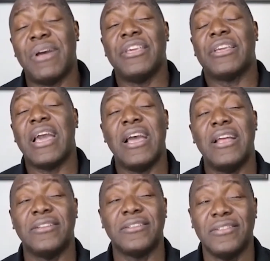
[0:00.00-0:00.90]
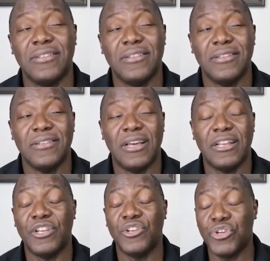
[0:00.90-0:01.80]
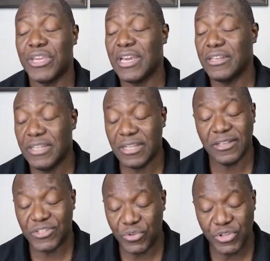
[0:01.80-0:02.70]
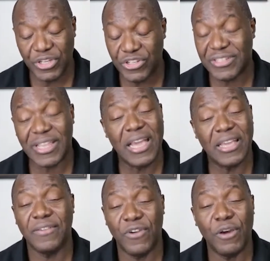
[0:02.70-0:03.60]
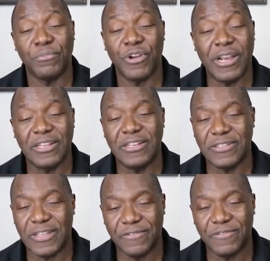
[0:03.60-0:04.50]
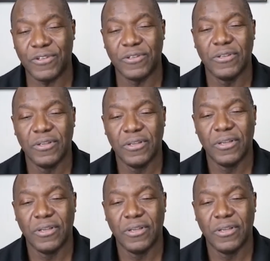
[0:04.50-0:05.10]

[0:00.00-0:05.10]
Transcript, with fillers: You can't, and I know you can dig this too, you just can't give up, right? You just have yep. to yeah.